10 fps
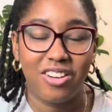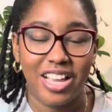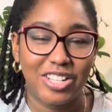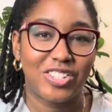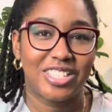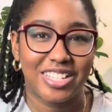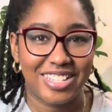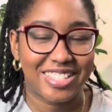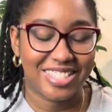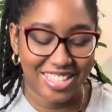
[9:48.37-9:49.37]
interested
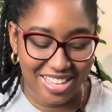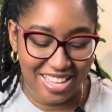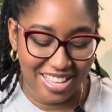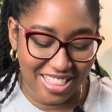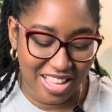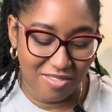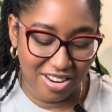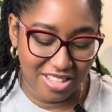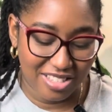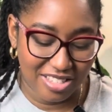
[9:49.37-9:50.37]
to see like where
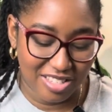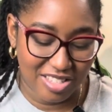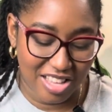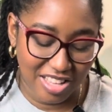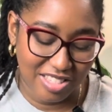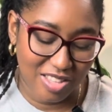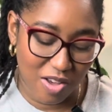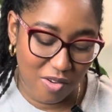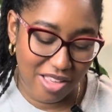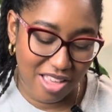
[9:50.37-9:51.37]
this is
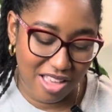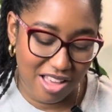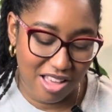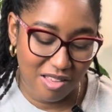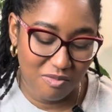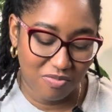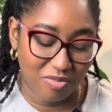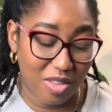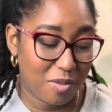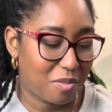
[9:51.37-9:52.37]
going.
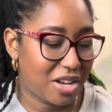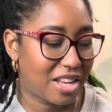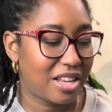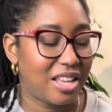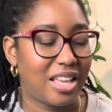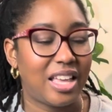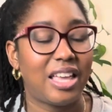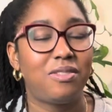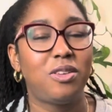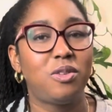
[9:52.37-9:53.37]
But
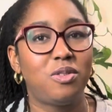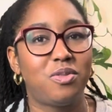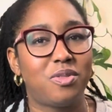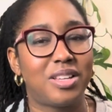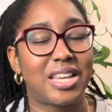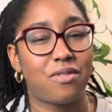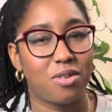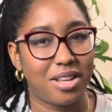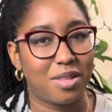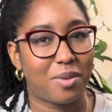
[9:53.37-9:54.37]
if you've never
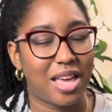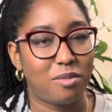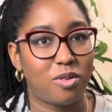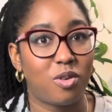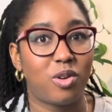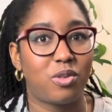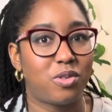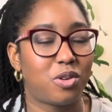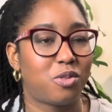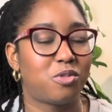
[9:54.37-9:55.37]
read the Bible, or if
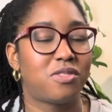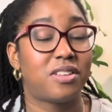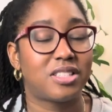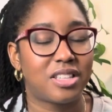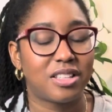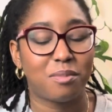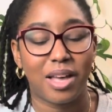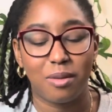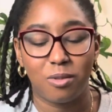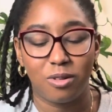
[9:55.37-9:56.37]
you're revisiting the
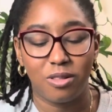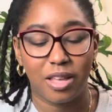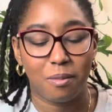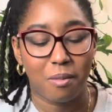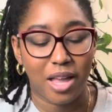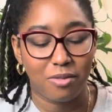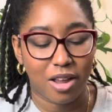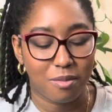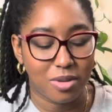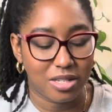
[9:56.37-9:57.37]
Bible, like, my
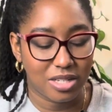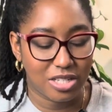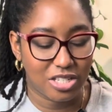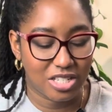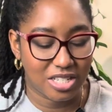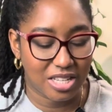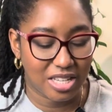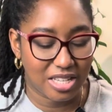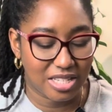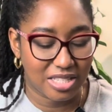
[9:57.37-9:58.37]
recommendation
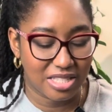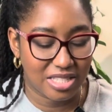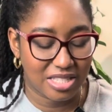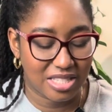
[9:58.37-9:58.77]
is